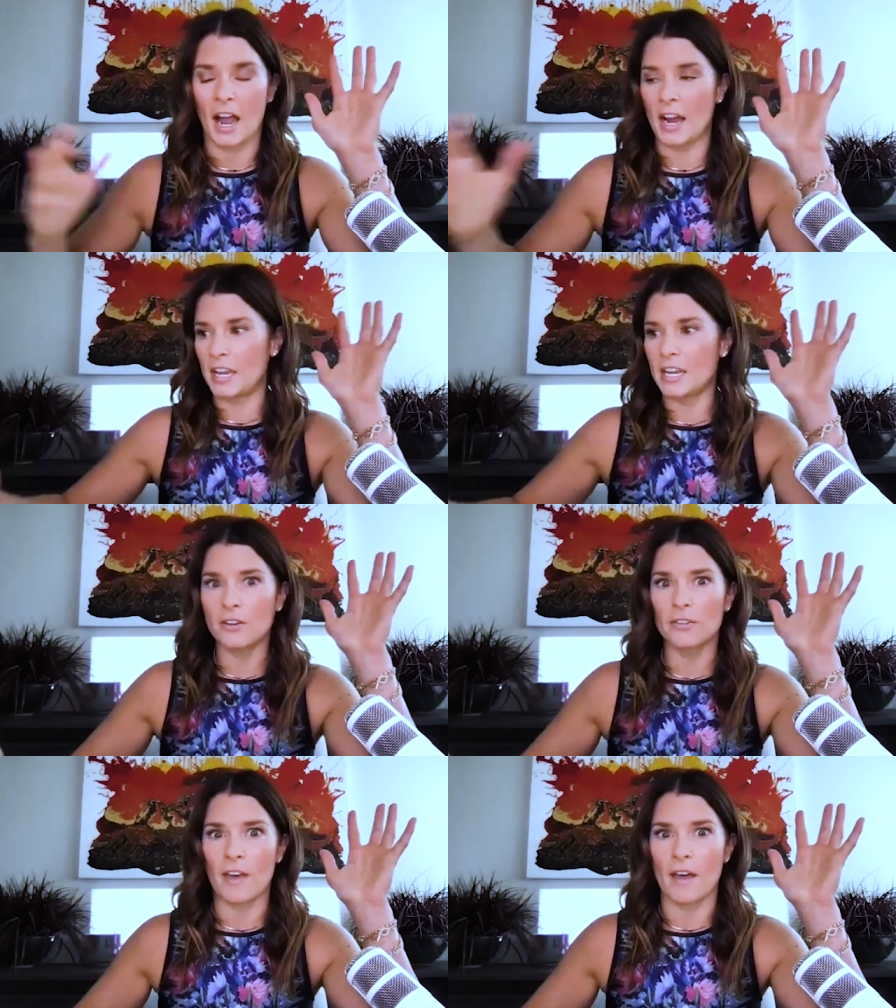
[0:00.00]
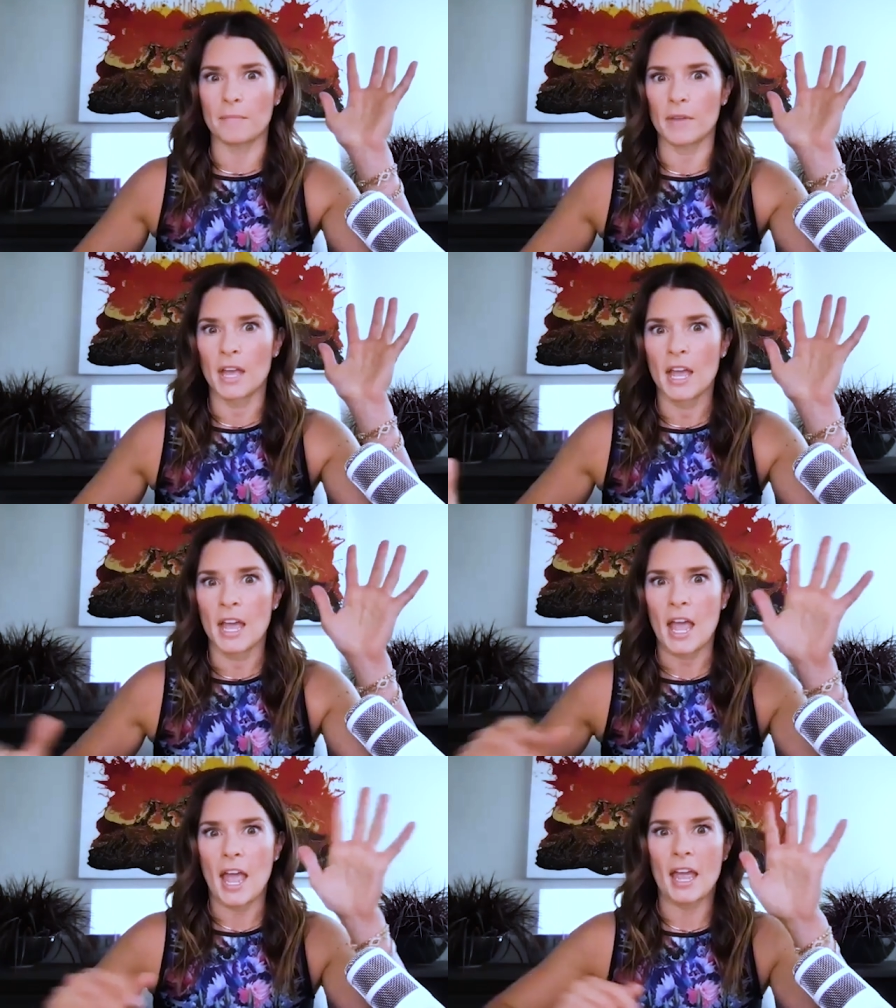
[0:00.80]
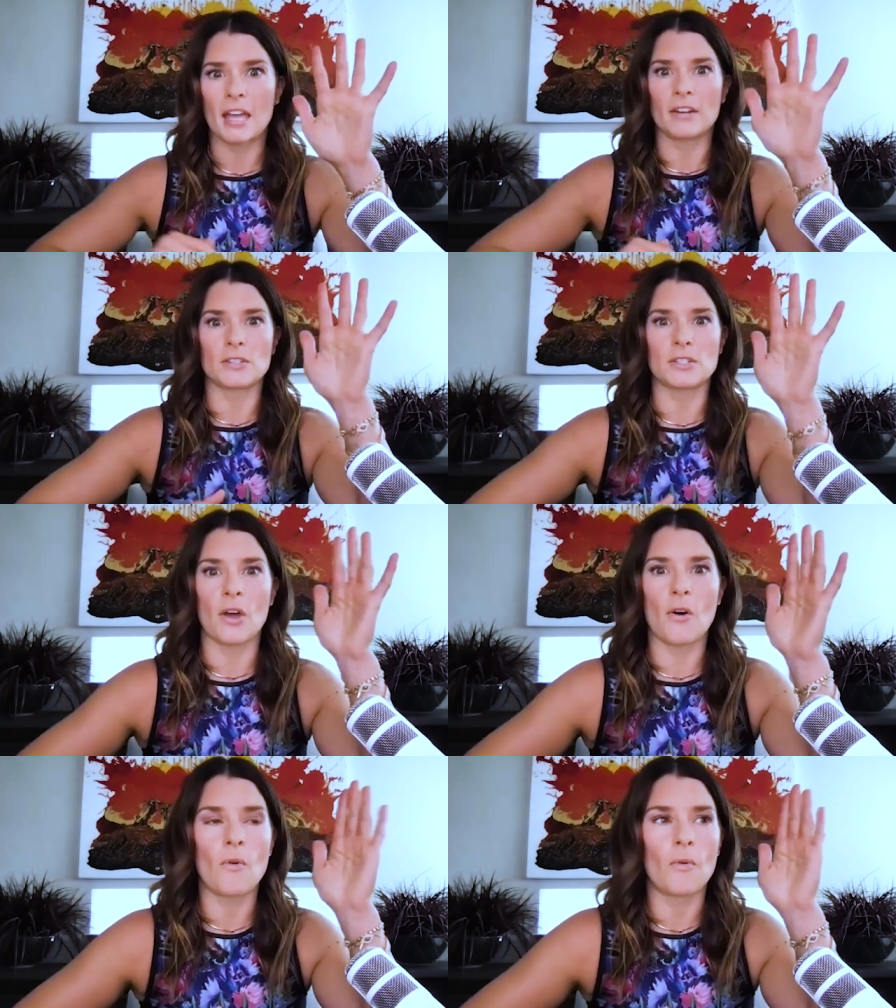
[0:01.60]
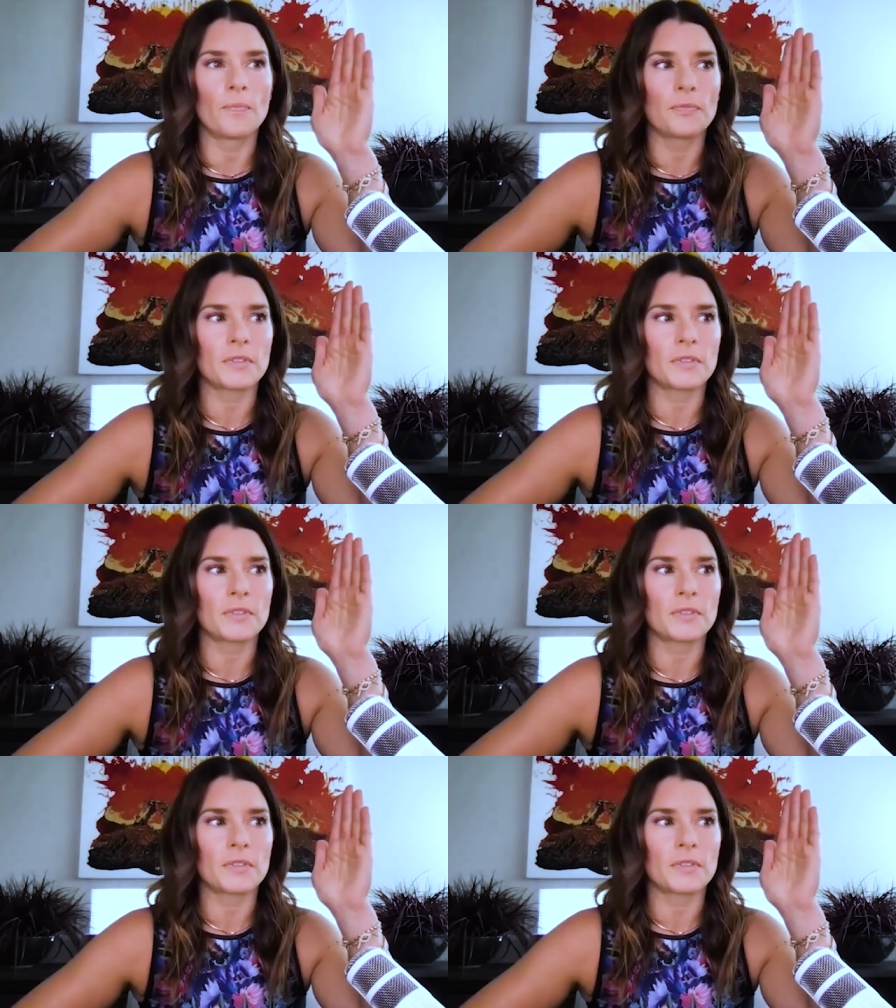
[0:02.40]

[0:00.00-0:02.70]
I hear them and so